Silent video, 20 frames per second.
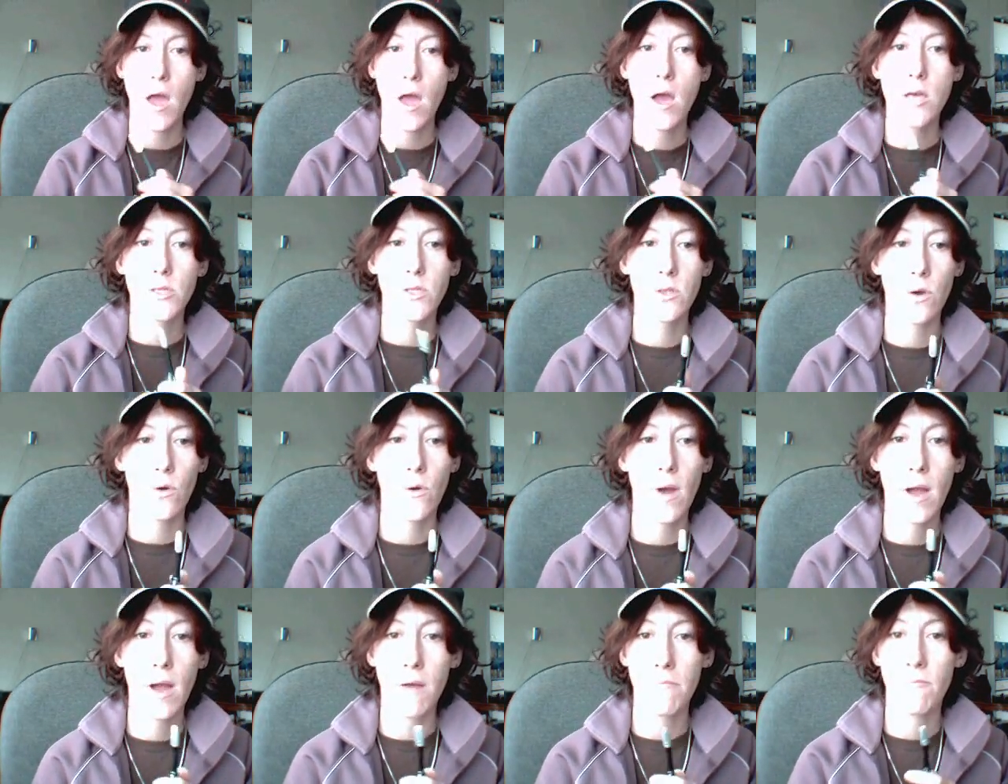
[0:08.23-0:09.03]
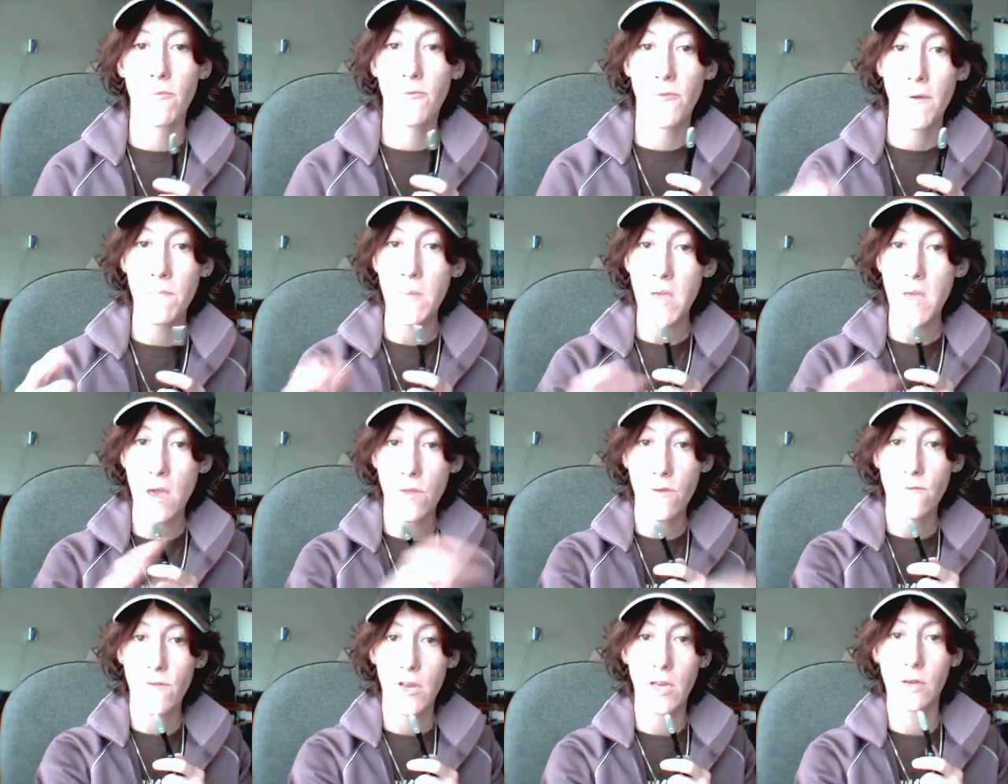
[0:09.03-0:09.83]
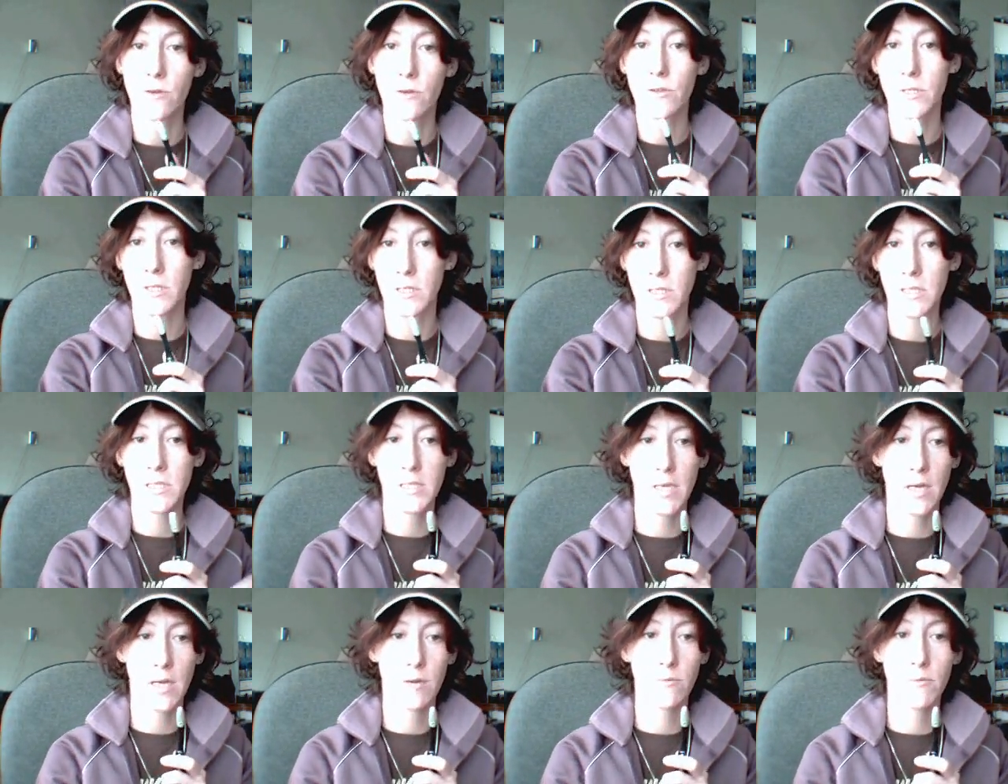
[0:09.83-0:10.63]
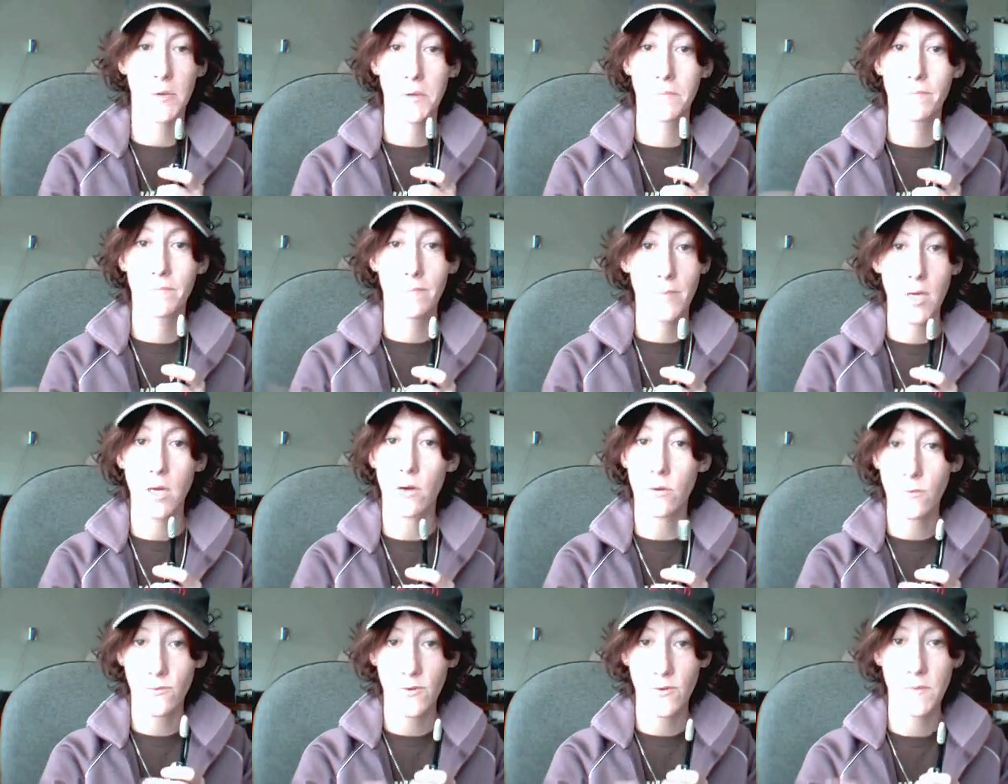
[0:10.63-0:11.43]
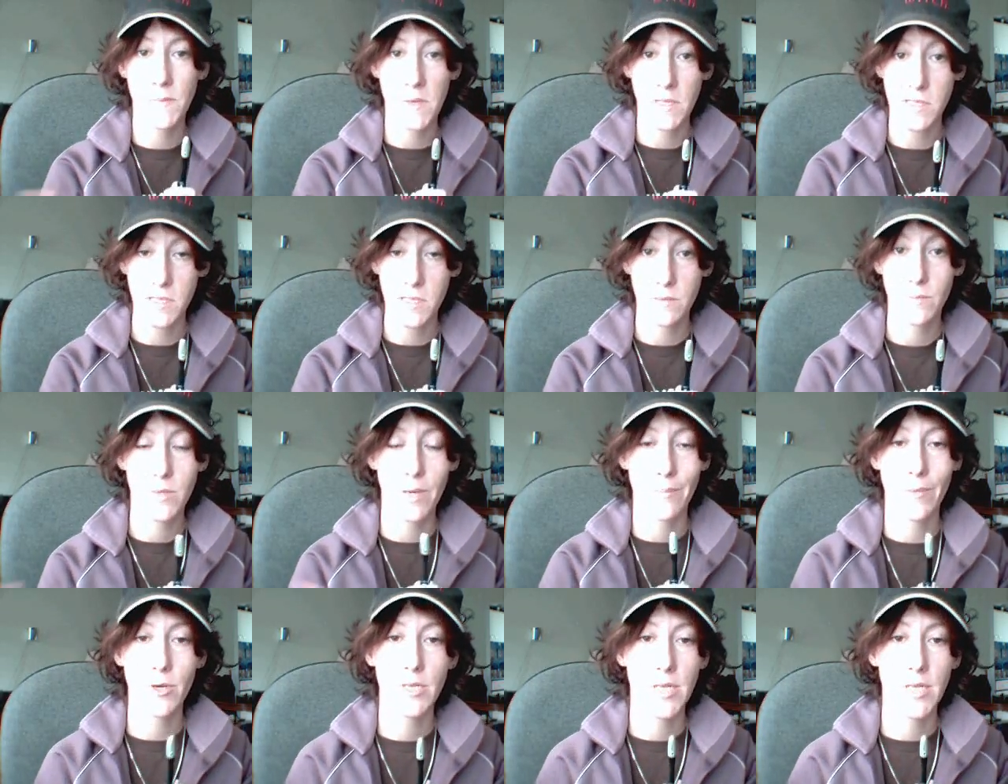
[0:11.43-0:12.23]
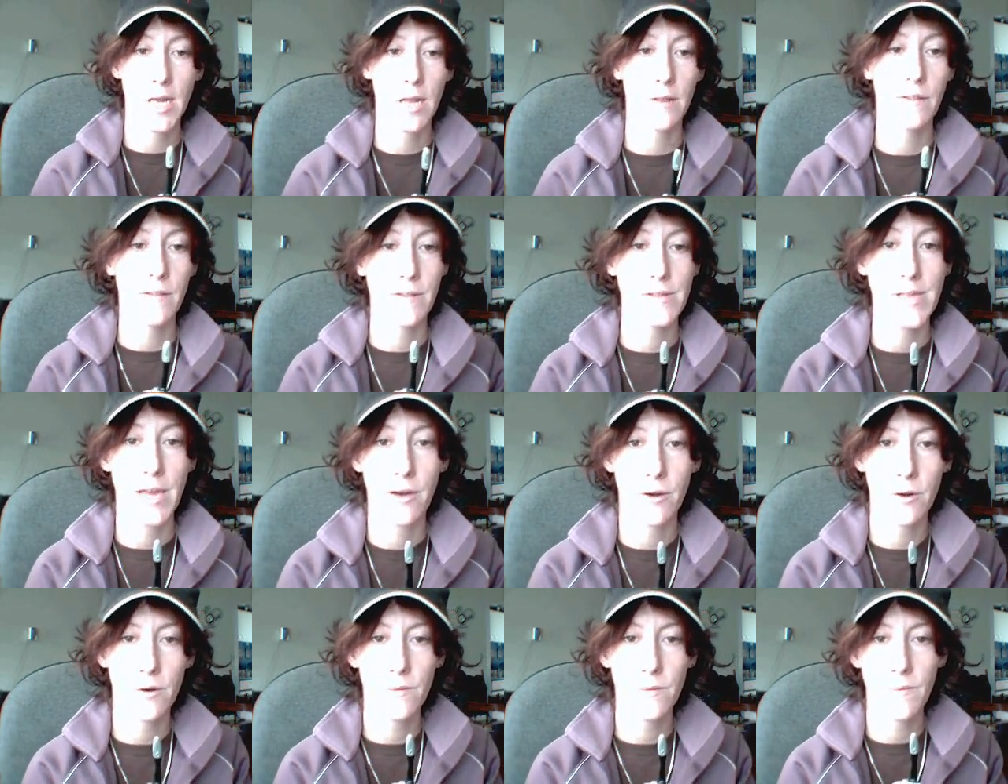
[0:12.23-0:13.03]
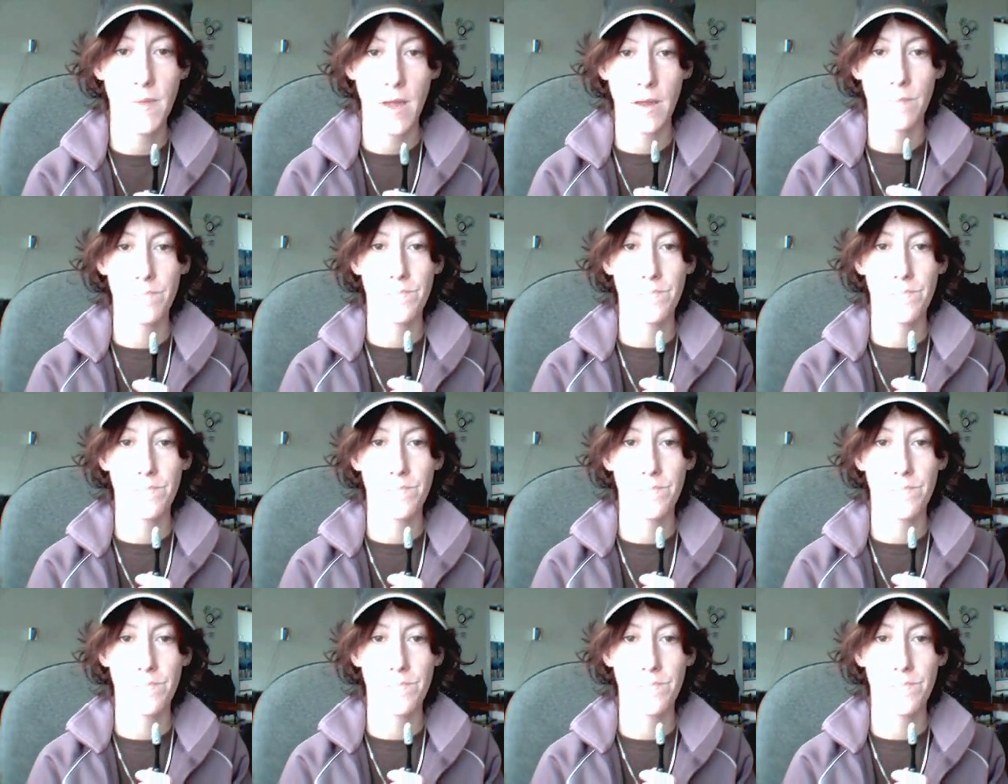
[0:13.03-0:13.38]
So from the other videos, as I said, from the September 10th letter, that